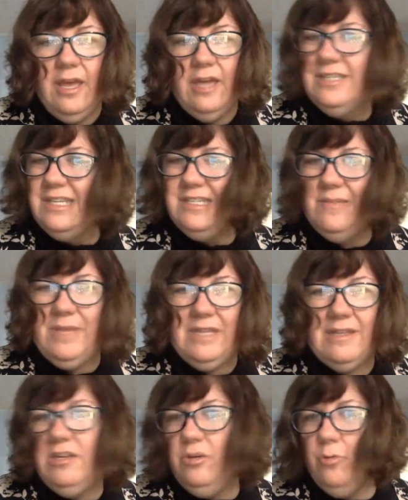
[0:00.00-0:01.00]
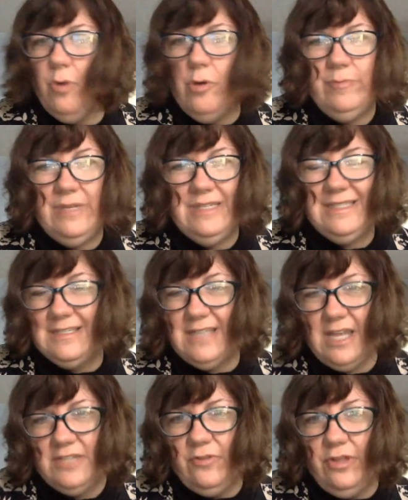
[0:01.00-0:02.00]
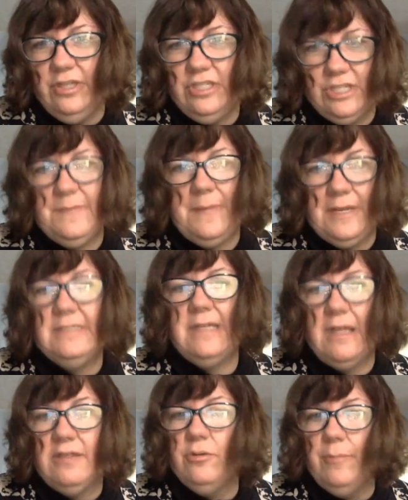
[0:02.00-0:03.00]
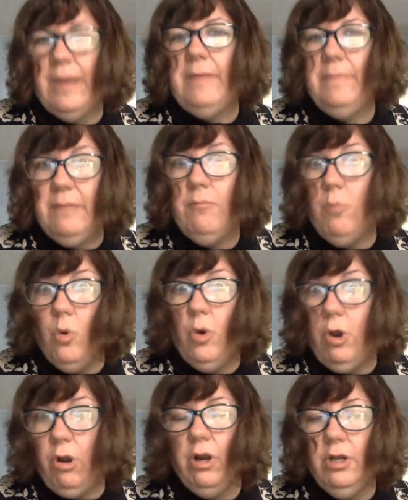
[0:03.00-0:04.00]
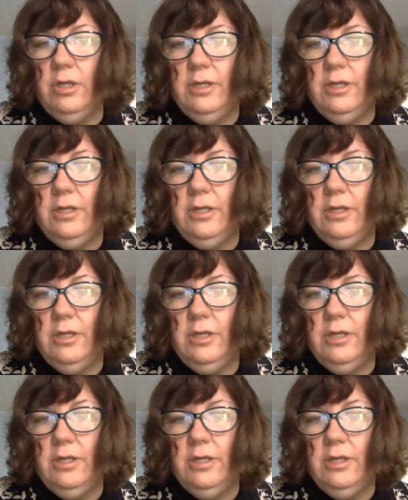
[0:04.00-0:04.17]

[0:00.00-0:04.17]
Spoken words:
It doesn't mean that you won't be successful. It just means that there might be more